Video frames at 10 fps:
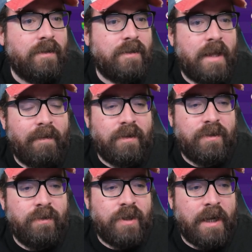So there are
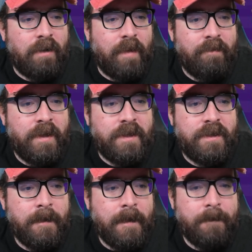2 channel
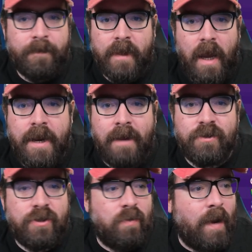members. And now
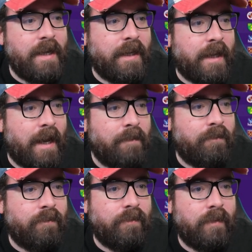it's just a waiting
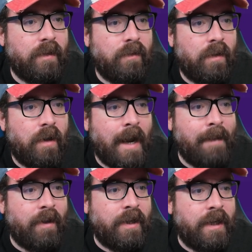game.
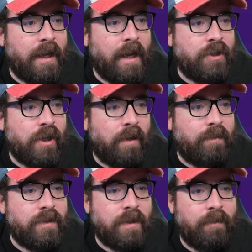Am I going to get a
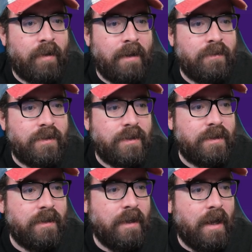job somewhere
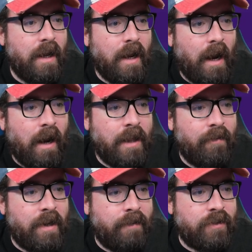else? Are
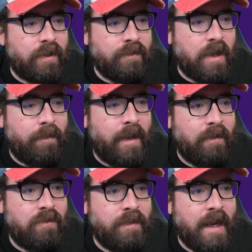there any other jobs that
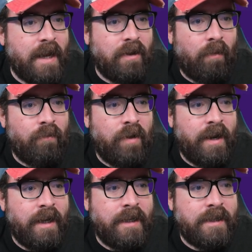appeal to me yet? Not
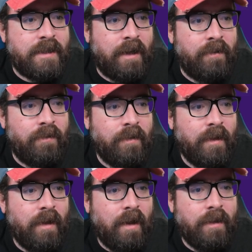really. So
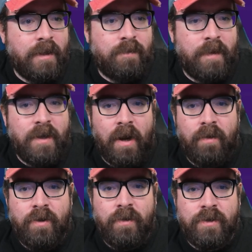there's been
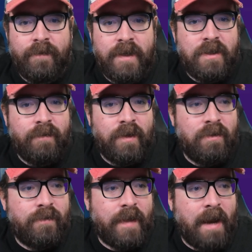no news of
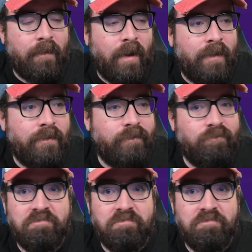interviews for that one.